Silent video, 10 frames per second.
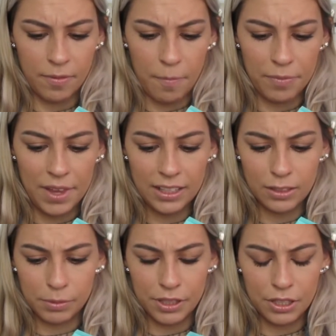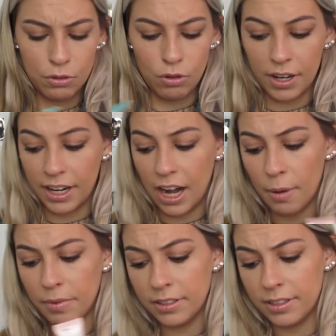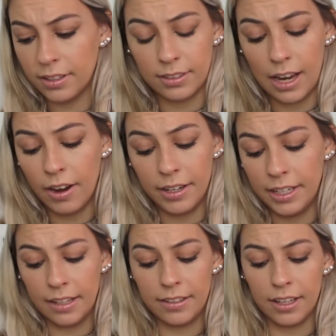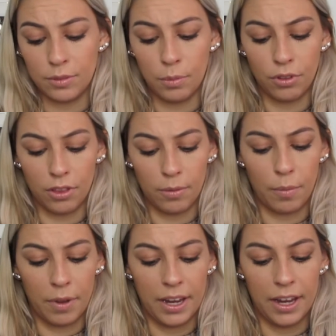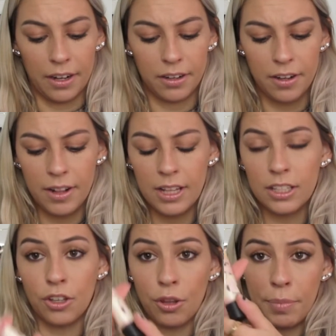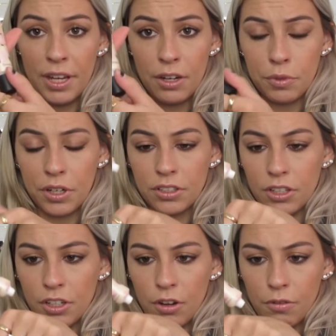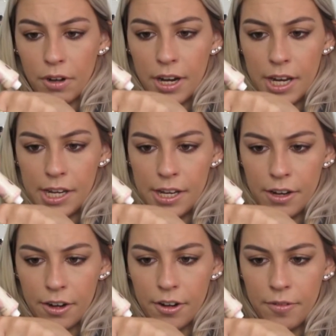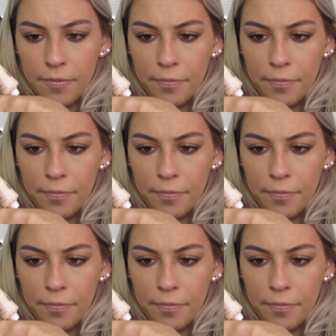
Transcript: That's pretty cool. Okay, now I'm going to test, now I need to test both of them on my hand. So the pink one is going to go right here.